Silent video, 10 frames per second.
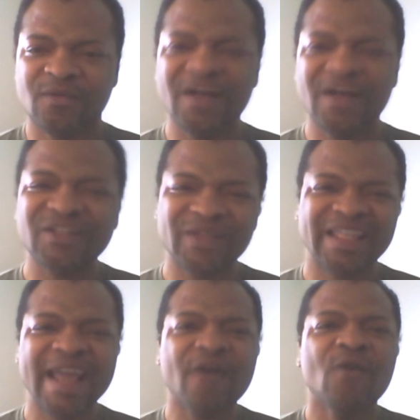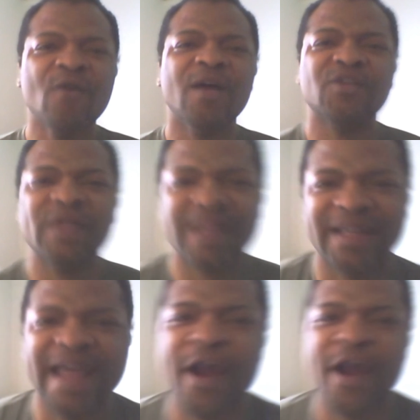What's with the
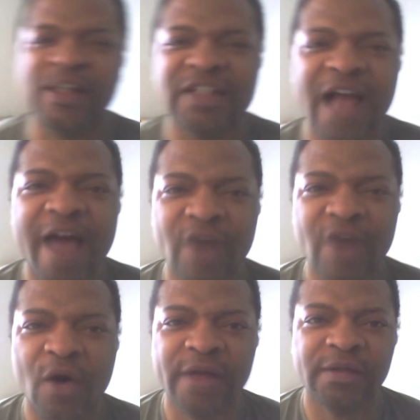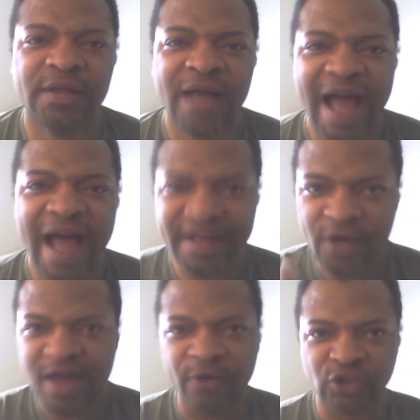carrots, Clive Owen? I know
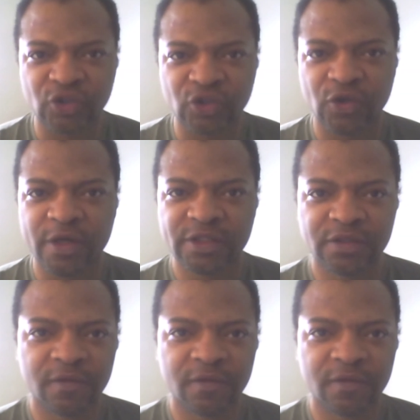that was your choice.